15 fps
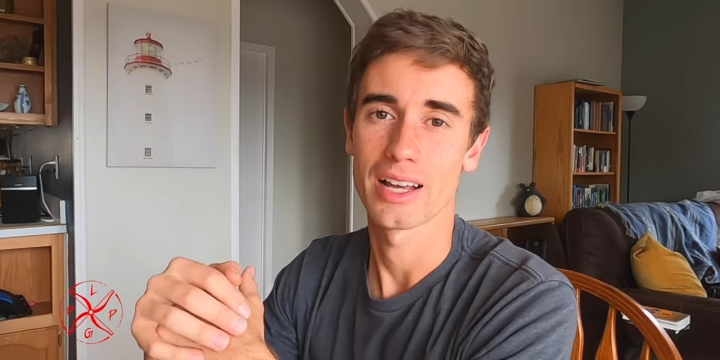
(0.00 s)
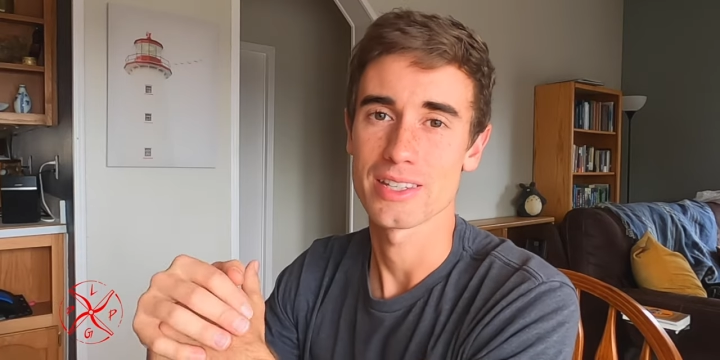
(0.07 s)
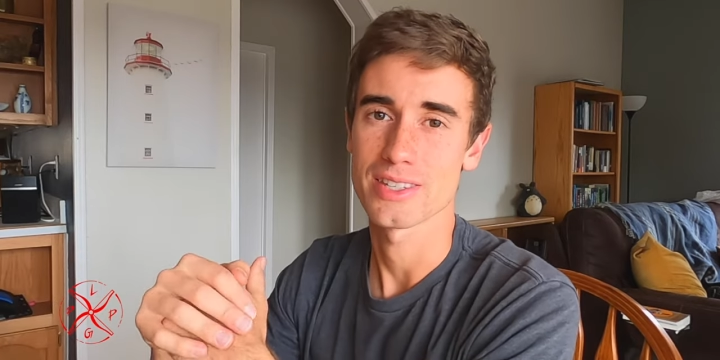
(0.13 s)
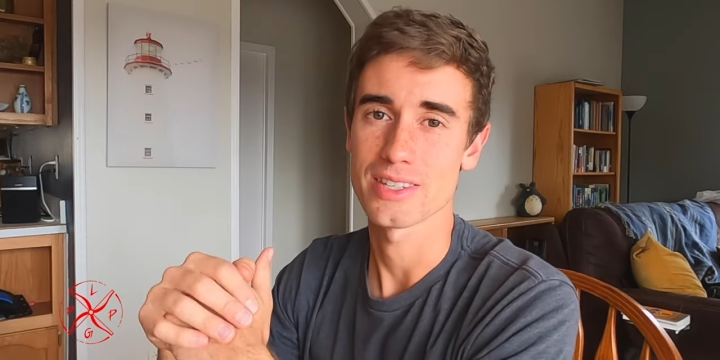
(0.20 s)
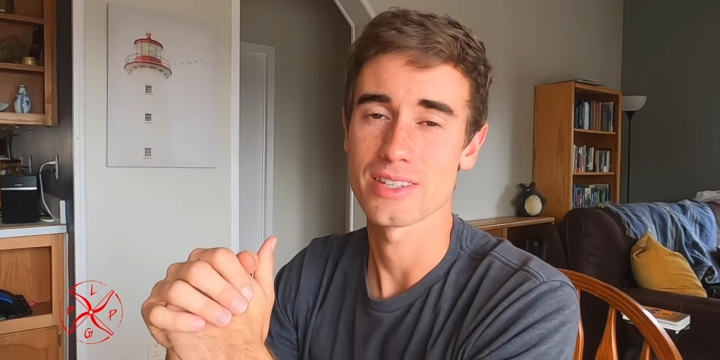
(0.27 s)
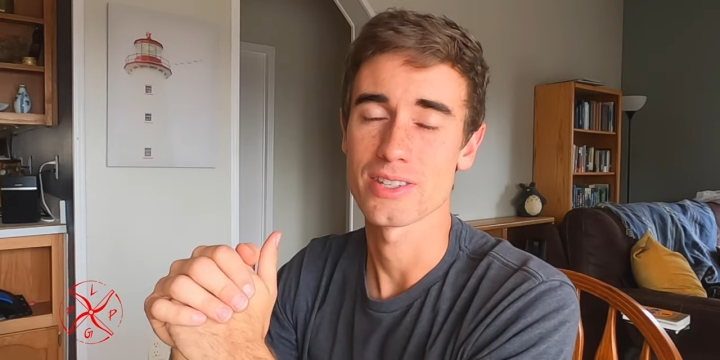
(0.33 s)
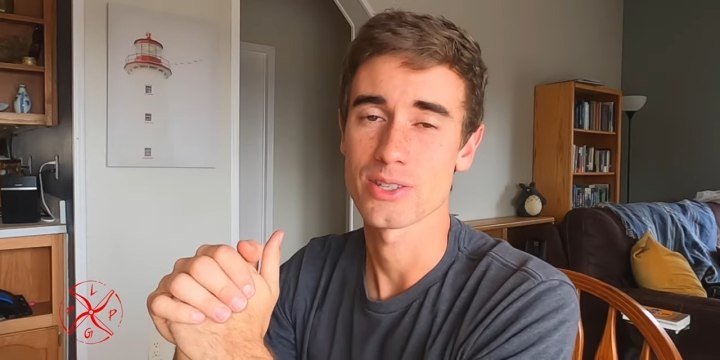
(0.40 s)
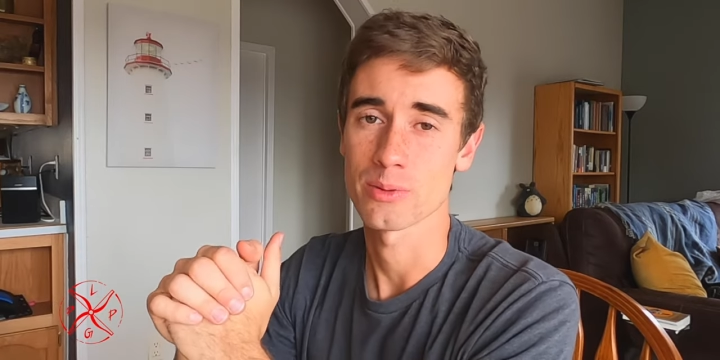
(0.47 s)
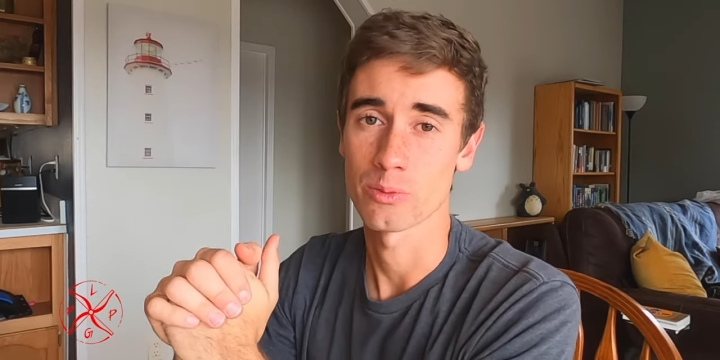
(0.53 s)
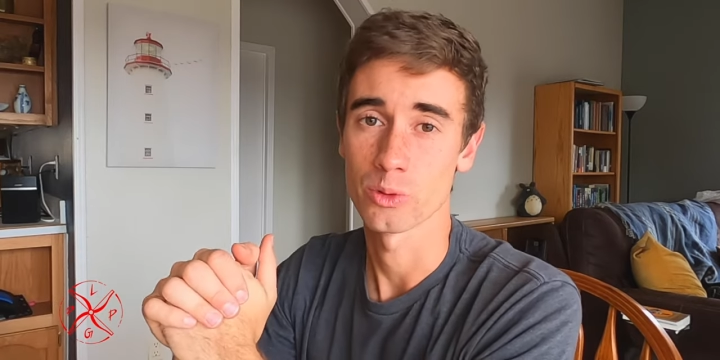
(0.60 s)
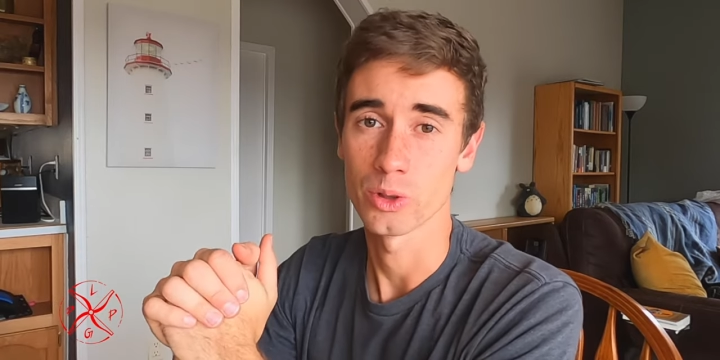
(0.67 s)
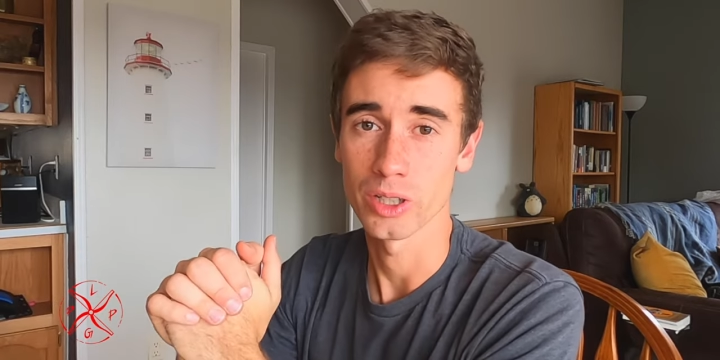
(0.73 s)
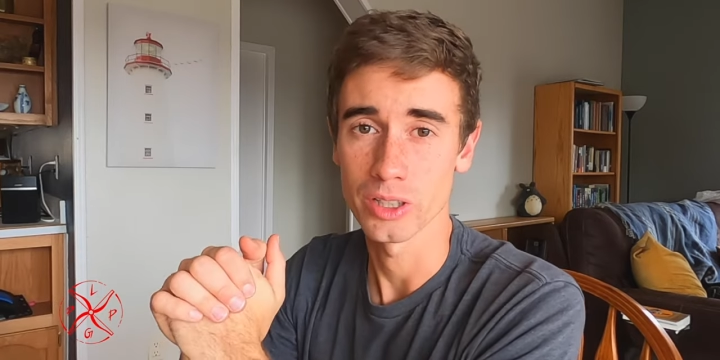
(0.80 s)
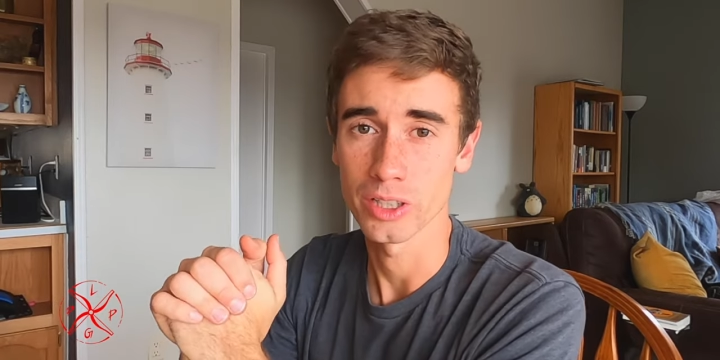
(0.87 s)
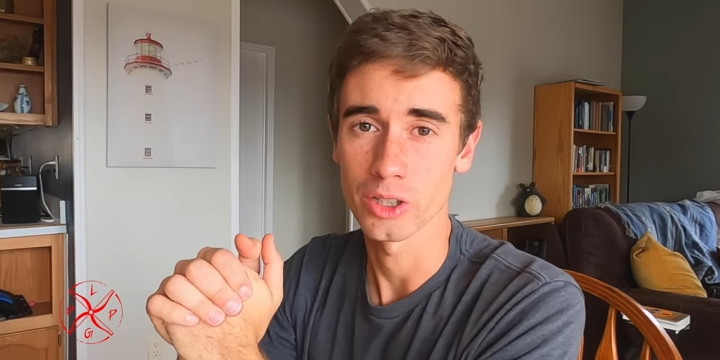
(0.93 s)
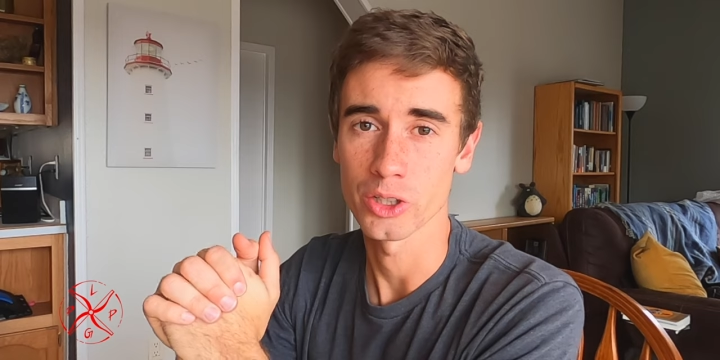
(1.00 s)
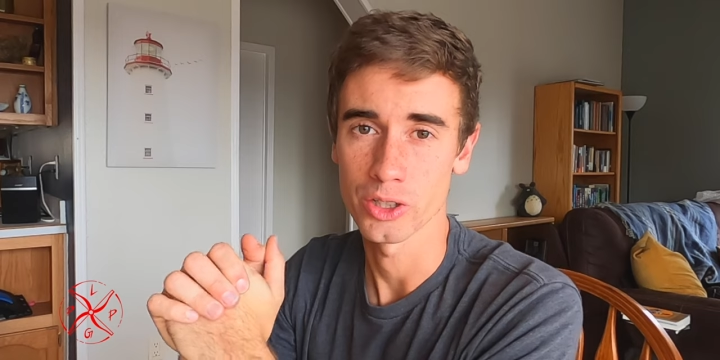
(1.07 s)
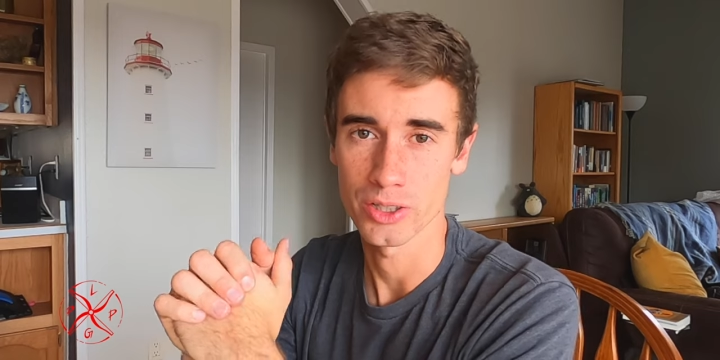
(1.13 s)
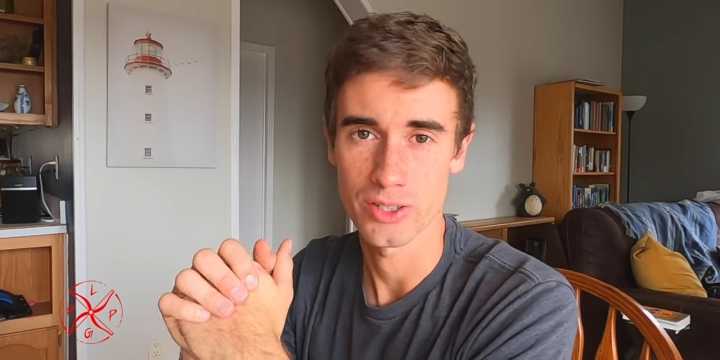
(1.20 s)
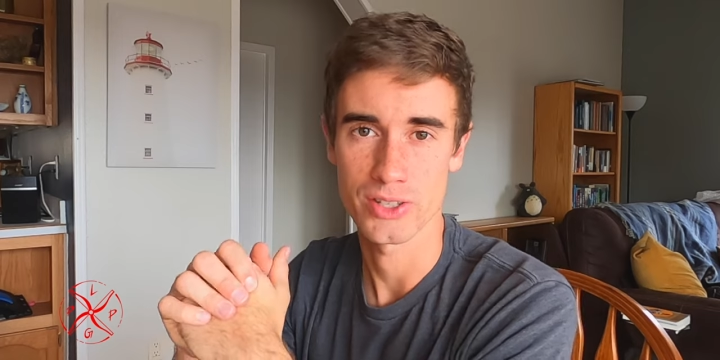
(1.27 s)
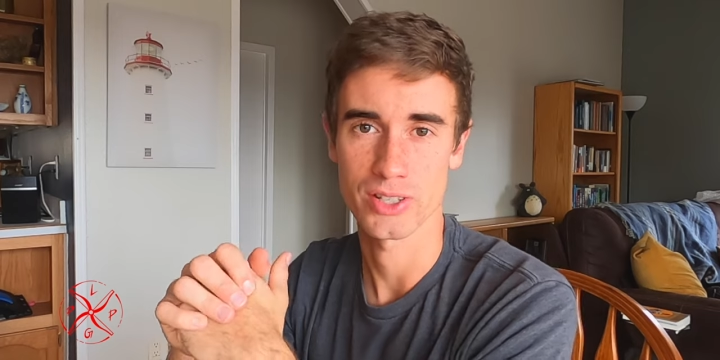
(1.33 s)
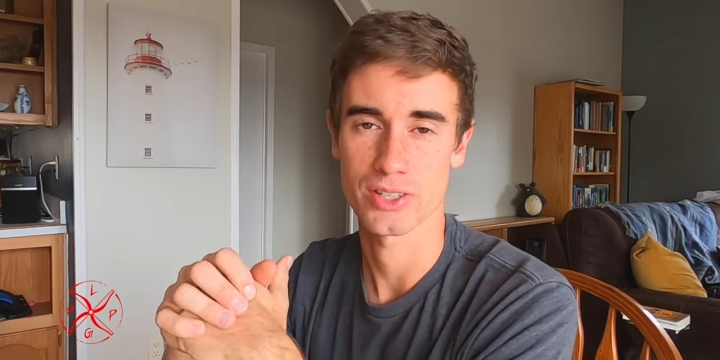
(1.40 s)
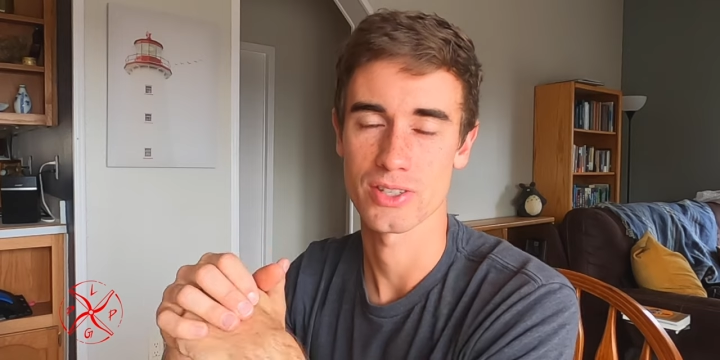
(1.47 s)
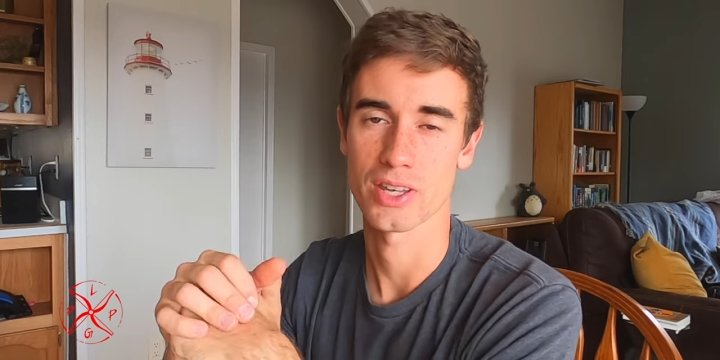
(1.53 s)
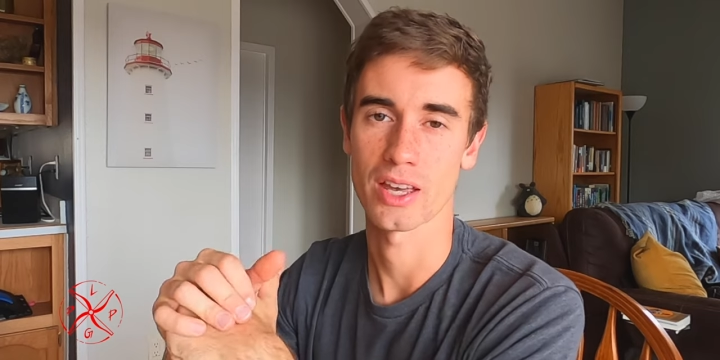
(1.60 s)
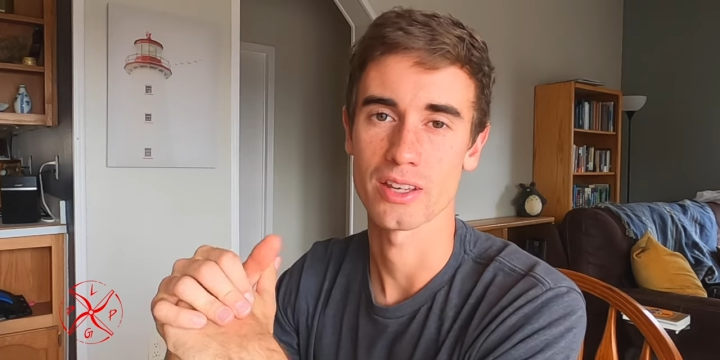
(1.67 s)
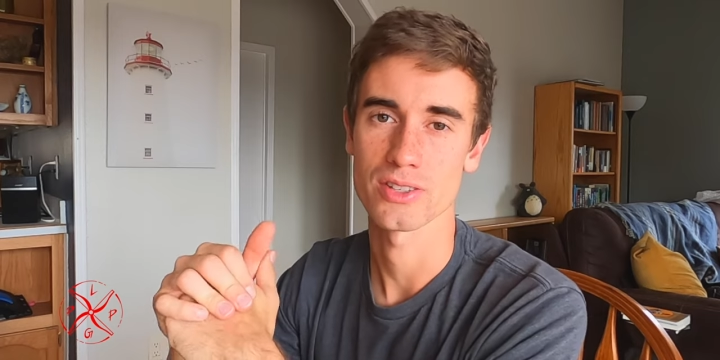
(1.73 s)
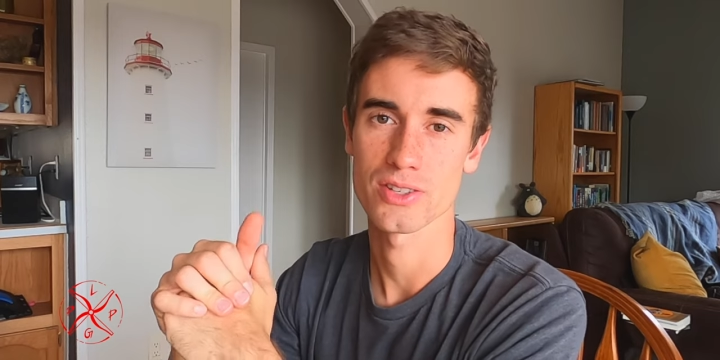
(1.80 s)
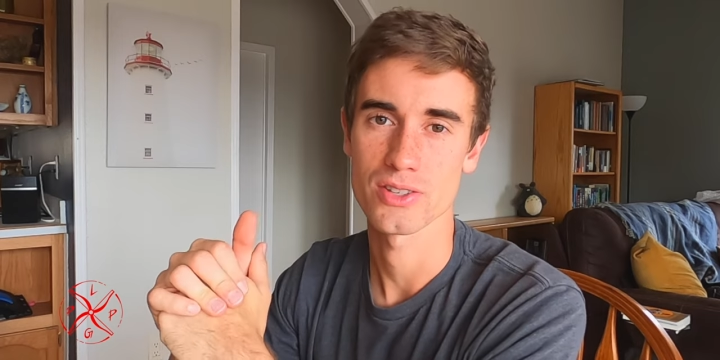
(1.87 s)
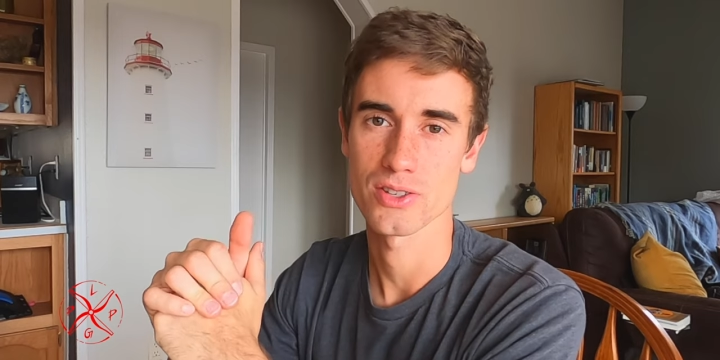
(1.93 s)
I see some really good
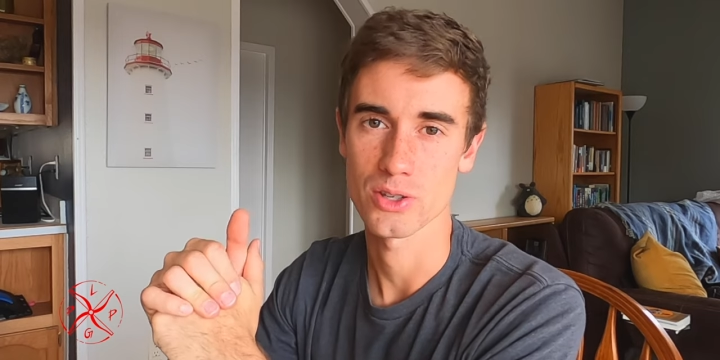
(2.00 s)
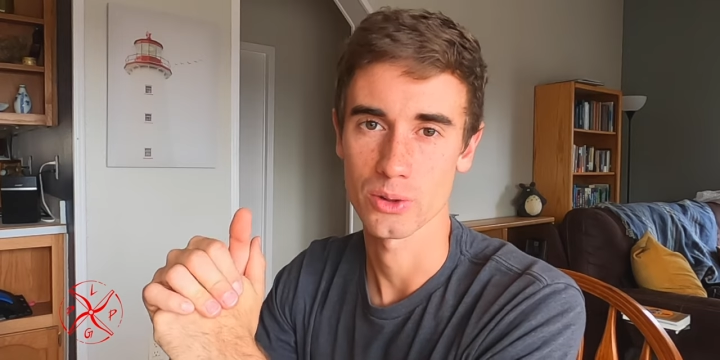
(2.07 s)
success.